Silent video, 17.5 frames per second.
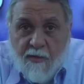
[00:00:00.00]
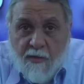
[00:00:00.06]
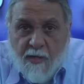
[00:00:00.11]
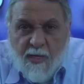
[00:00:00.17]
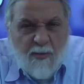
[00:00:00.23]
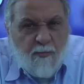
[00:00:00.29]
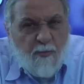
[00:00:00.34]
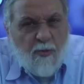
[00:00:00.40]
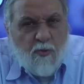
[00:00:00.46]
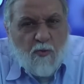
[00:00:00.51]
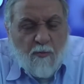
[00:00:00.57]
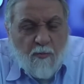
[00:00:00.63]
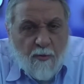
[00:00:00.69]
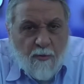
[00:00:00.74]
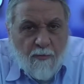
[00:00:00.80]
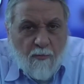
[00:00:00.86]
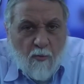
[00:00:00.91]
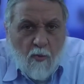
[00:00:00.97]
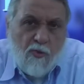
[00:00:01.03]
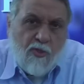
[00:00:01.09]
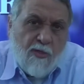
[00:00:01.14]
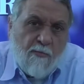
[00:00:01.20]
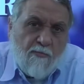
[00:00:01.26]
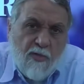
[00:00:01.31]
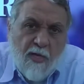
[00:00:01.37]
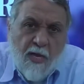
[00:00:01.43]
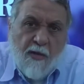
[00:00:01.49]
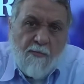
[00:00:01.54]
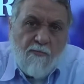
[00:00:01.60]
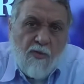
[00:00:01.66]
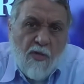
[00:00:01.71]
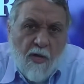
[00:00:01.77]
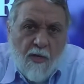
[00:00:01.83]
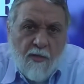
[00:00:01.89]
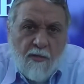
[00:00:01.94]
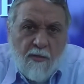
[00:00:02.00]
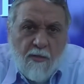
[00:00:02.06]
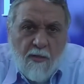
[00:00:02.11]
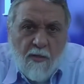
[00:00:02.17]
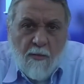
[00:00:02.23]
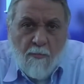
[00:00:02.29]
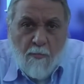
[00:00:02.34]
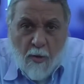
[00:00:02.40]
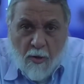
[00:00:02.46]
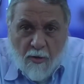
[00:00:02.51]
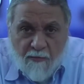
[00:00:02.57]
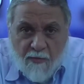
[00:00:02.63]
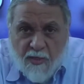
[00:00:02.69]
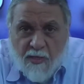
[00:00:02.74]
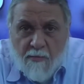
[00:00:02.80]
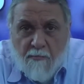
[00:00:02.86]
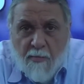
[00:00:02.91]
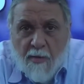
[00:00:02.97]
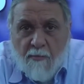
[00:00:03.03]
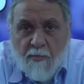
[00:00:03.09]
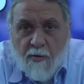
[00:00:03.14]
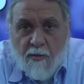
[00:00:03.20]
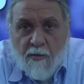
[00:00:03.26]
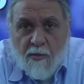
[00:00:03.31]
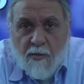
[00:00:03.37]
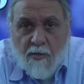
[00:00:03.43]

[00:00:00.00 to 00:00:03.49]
is miserable or sometimes not part of a team member?